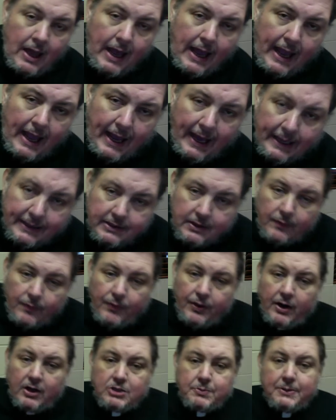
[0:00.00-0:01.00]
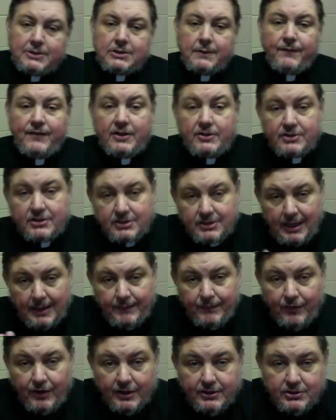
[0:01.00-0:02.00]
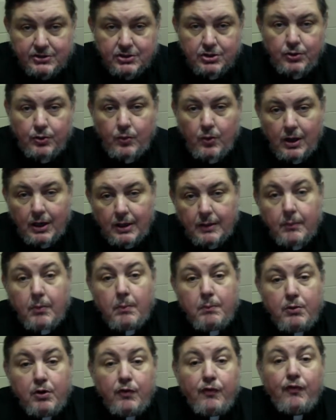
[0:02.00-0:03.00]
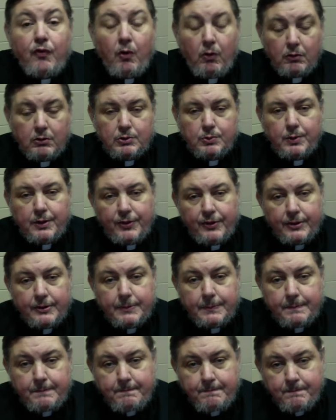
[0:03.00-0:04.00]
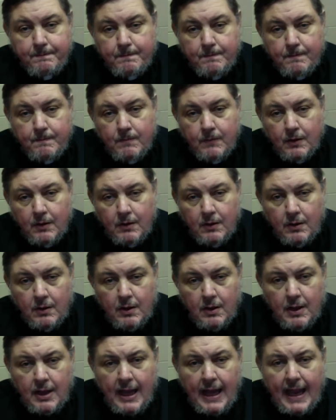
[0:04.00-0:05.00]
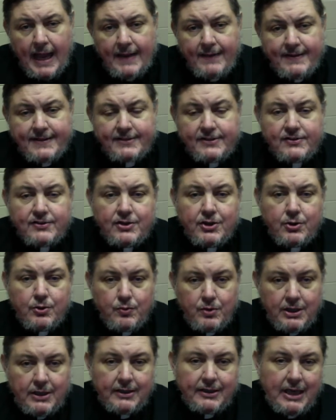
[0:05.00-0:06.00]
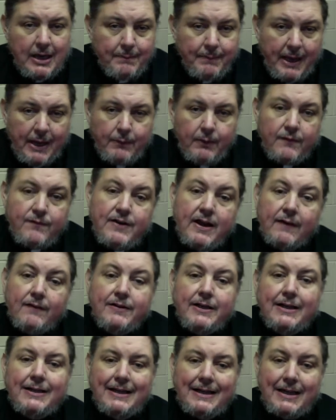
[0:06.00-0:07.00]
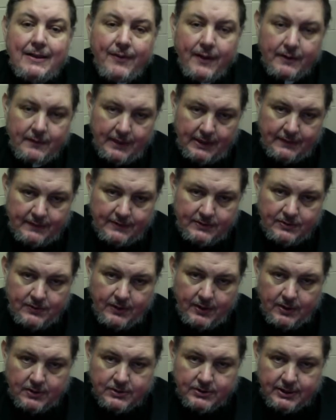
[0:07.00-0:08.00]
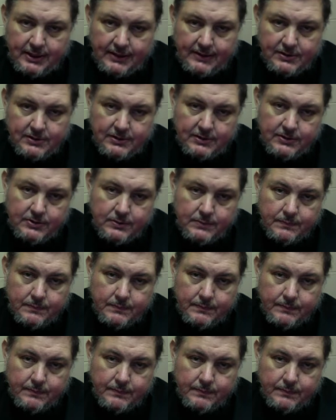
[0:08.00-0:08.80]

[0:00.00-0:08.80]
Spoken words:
And the Archbishop feels it's time for us to move forward with it. And this is a unique campaign. We've never done anything like this in the Archdiocese.